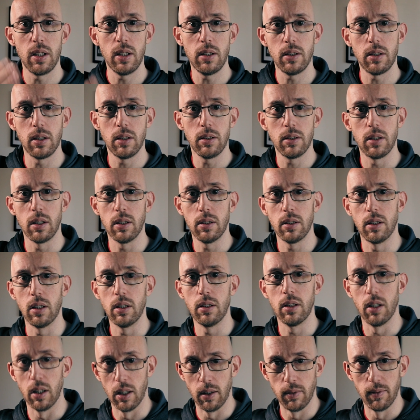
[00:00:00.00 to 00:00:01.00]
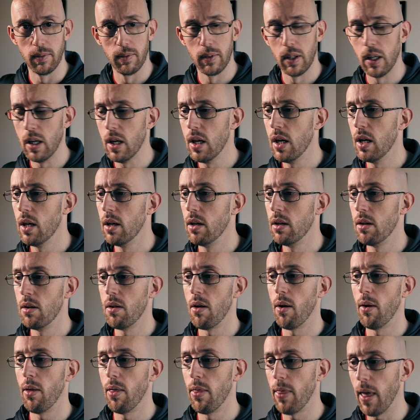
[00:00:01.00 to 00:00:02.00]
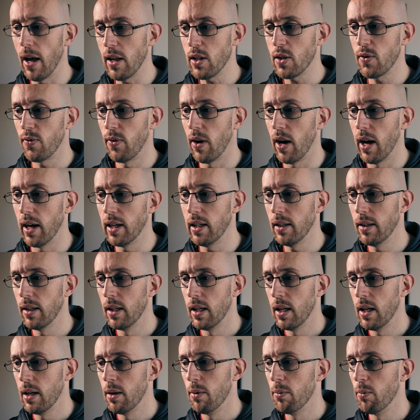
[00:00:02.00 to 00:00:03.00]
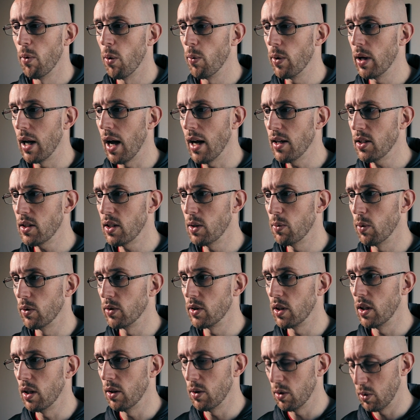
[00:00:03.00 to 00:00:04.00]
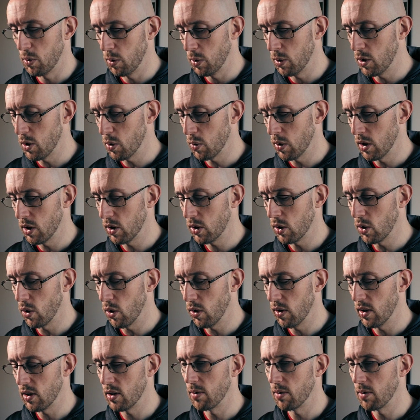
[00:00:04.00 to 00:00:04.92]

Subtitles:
Ding, ding, ding, ding, ding. That's fine. What we actually want to do is we just want to call